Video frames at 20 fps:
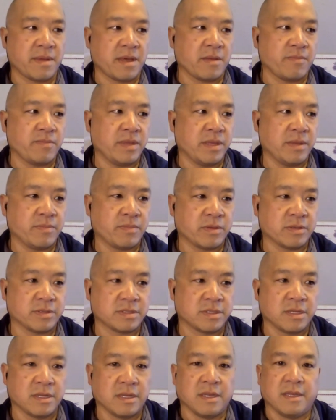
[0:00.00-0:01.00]
about
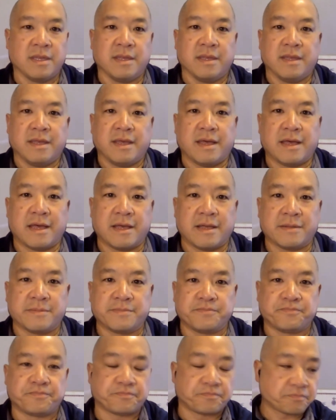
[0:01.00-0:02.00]
people's
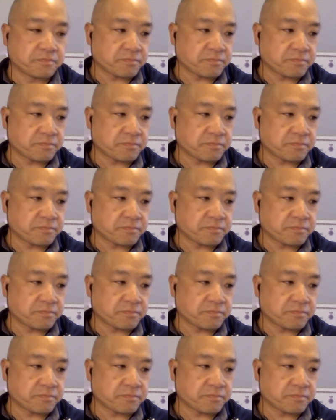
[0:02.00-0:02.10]
um,